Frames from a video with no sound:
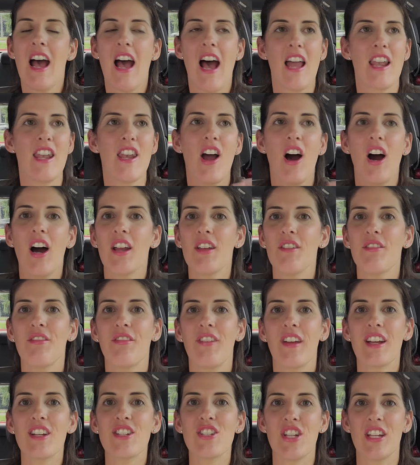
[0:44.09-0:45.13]

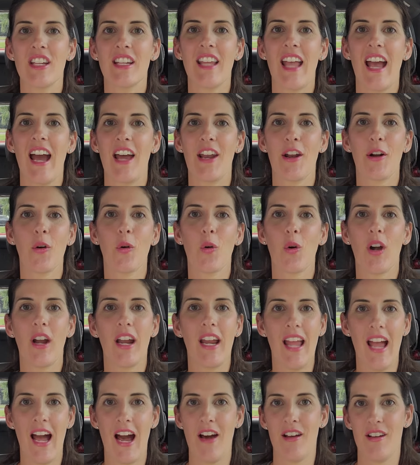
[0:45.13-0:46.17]
nonfiction
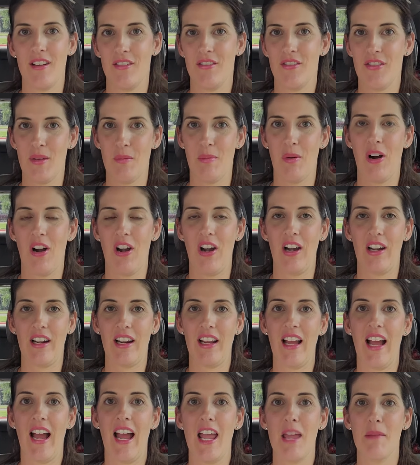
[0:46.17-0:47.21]
category out of the park.
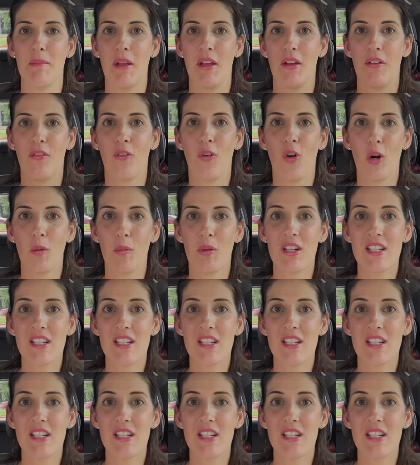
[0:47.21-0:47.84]
I am a former